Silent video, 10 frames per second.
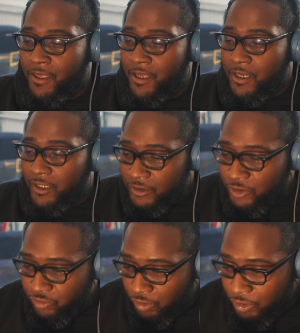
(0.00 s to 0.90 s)

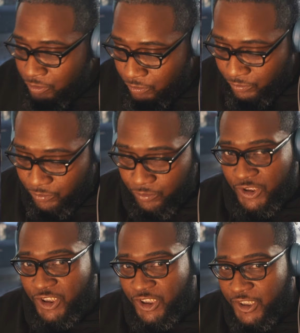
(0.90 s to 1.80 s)
Control,
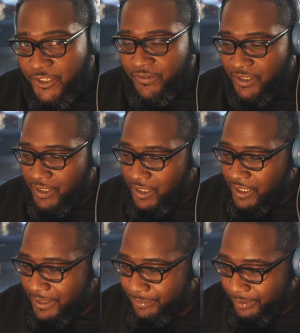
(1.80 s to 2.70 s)
Shift,
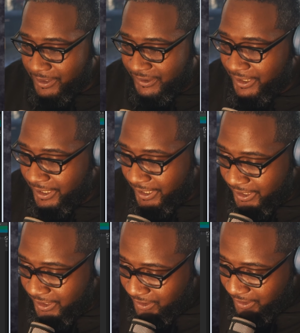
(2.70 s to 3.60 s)
and press
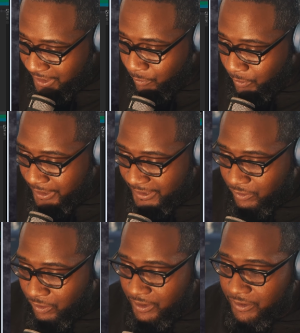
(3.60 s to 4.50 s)
N. And what that's
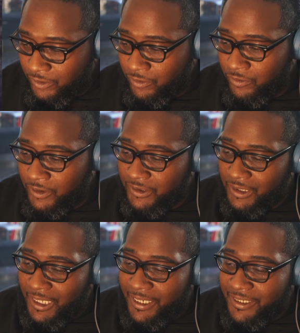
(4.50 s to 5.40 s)
going to do is
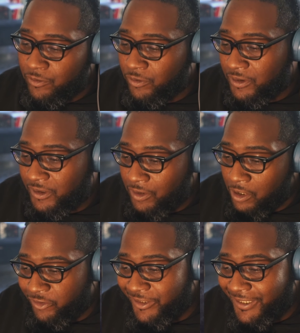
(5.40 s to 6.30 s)
allow you to
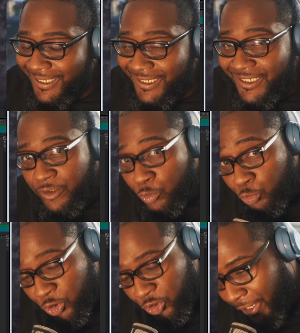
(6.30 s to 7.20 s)
start creating
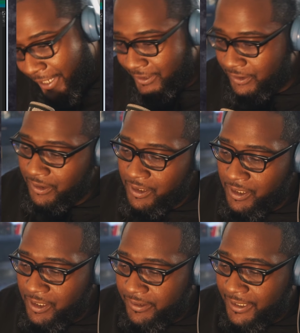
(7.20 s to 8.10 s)
new tracks
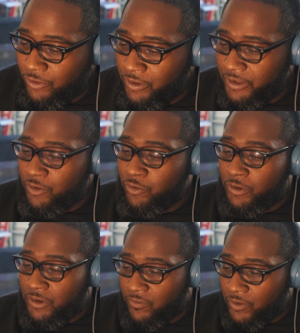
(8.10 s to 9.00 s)
that you can use
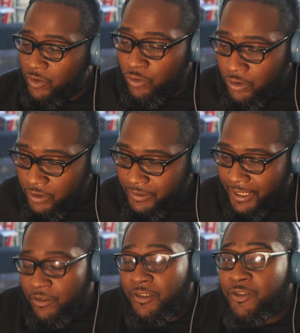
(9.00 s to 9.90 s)
to record. Now,
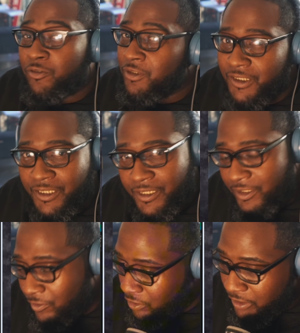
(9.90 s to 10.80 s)
you can do this in
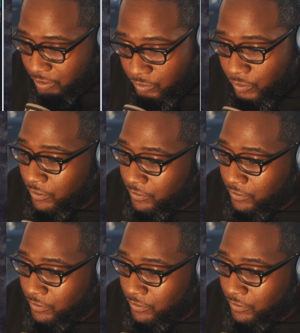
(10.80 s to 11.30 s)
any order you want.